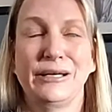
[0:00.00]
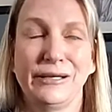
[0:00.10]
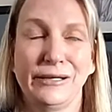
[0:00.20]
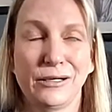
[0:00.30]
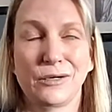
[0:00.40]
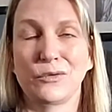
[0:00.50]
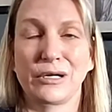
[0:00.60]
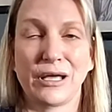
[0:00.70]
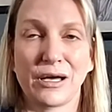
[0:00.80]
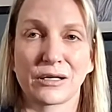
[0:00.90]
I don't want
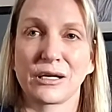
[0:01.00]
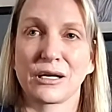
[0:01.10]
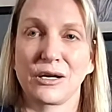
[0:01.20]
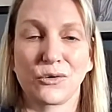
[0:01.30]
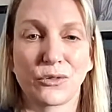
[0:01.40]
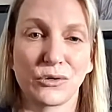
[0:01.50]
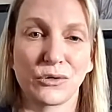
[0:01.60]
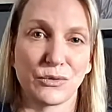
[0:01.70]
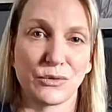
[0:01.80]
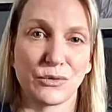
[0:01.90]
to act like I know,
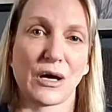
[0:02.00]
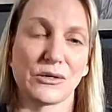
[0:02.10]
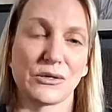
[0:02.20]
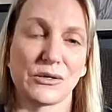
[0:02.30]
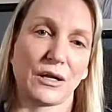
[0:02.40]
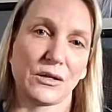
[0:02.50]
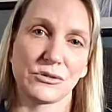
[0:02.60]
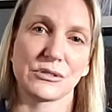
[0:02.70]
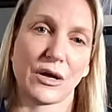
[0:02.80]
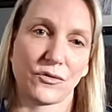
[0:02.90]

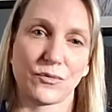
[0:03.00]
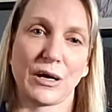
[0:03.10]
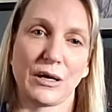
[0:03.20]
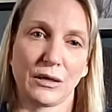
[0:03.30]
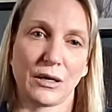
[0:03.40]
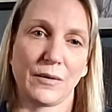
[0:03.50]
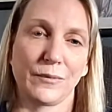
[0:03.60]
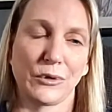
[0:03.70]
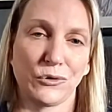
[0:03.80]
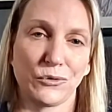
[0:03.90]
$32,000 out of my
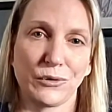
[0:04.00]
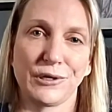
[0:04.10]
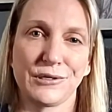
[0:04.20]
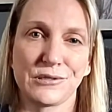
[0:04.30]
annuities,